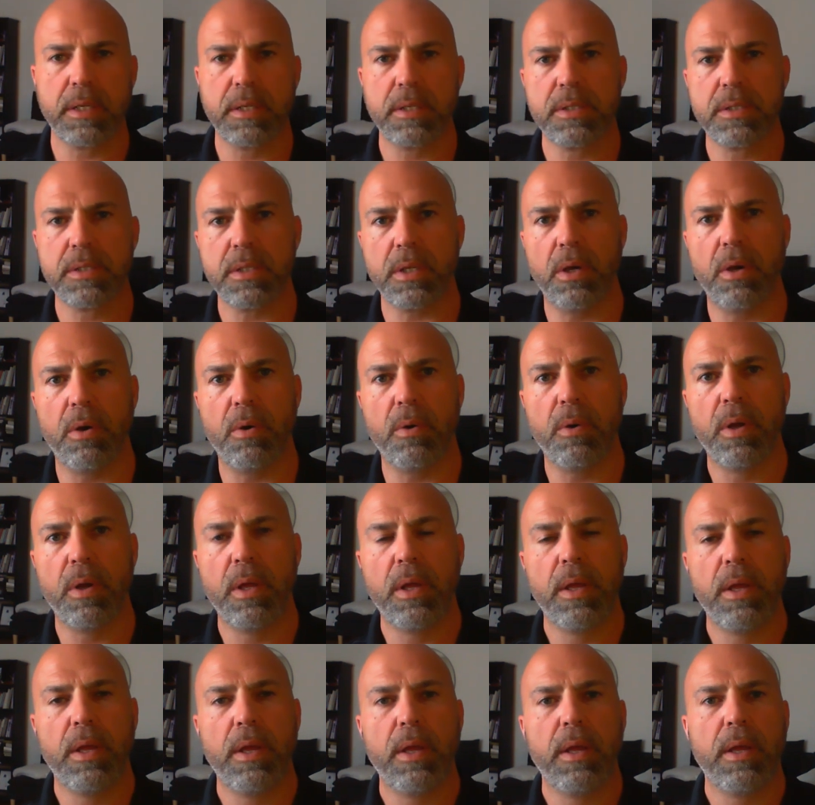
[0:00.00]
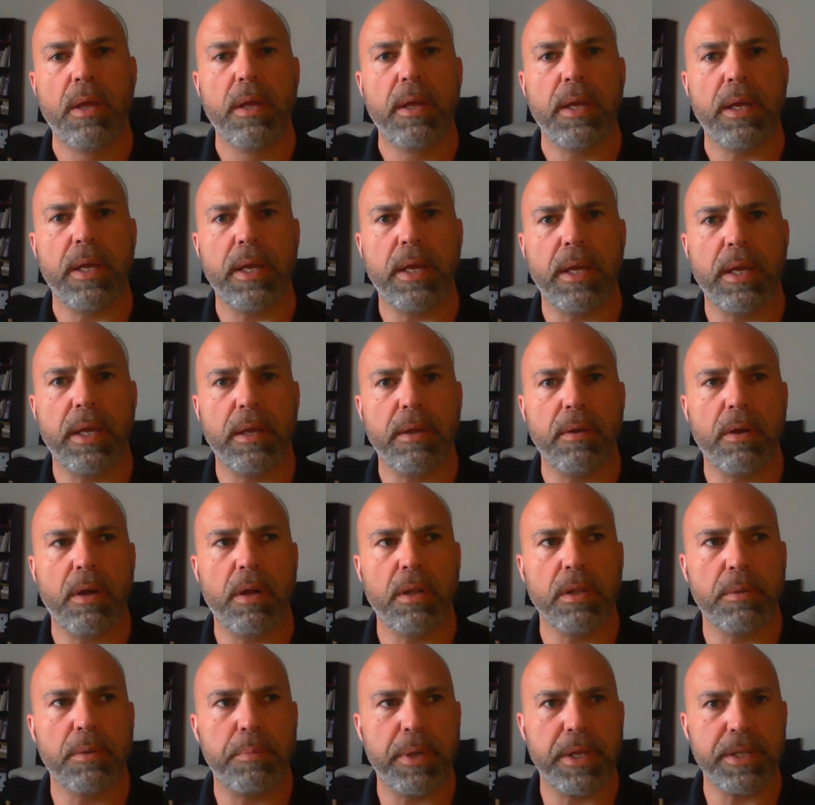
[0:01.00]
So it
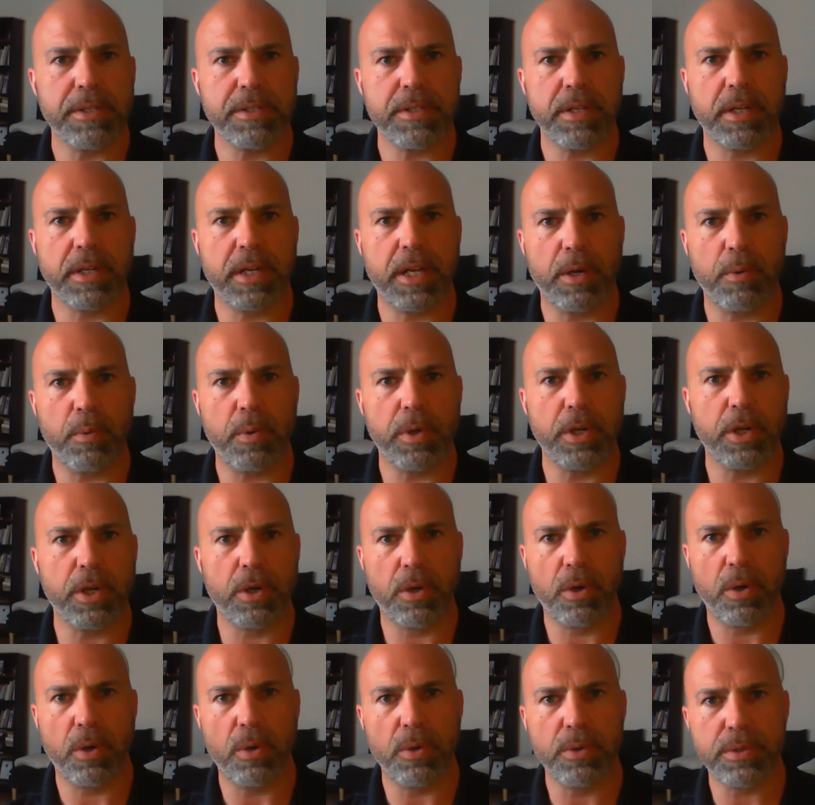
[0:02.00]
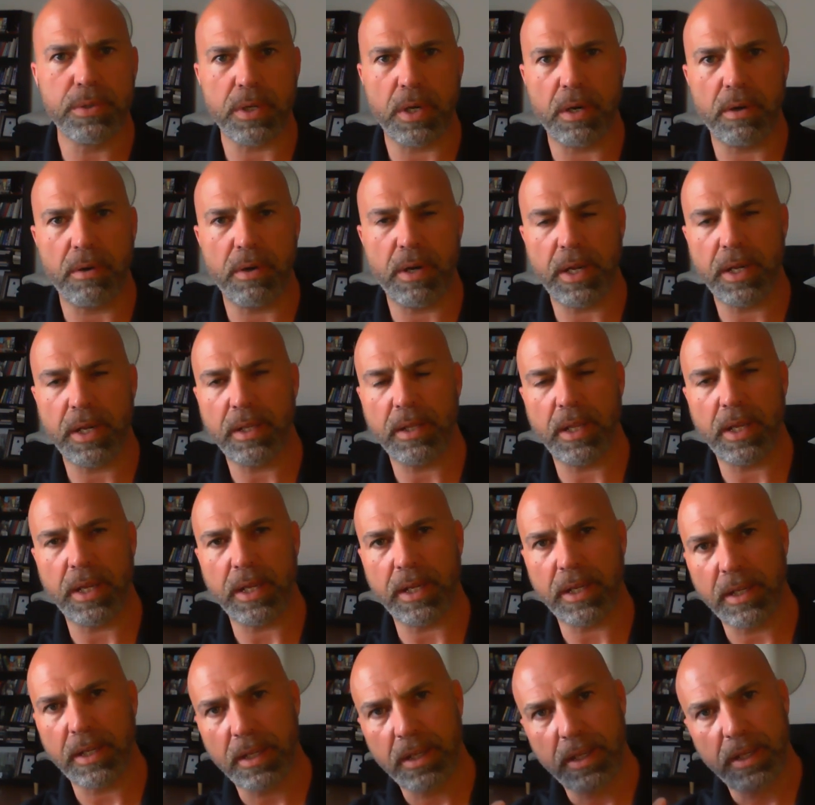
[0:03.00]
all depends on kind of what your goals are, right? Like